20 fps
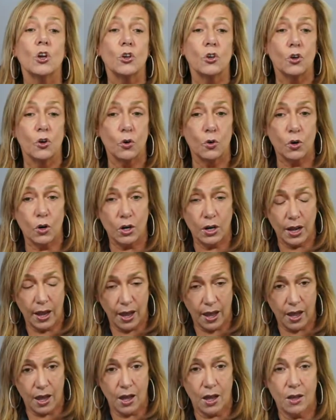you're going to
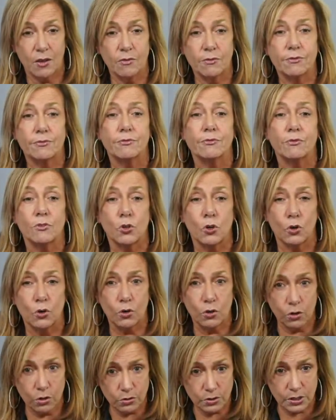have your
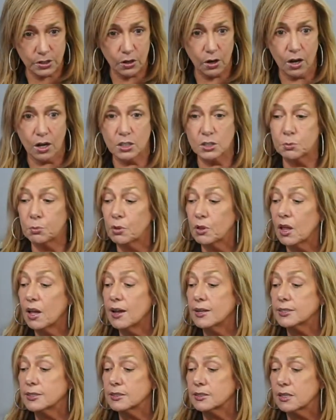closing costs
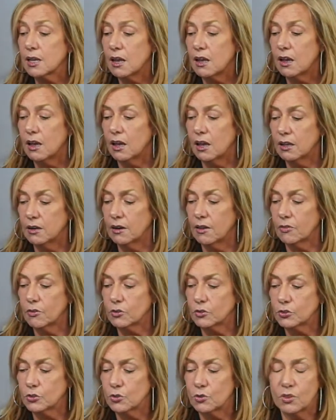plus
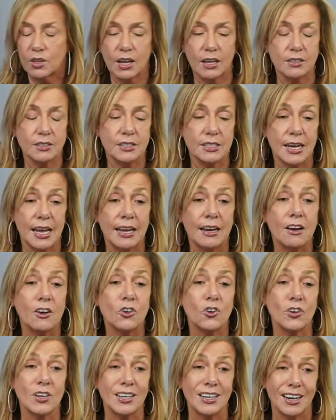another
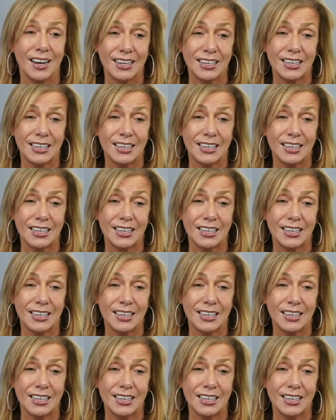$2,890,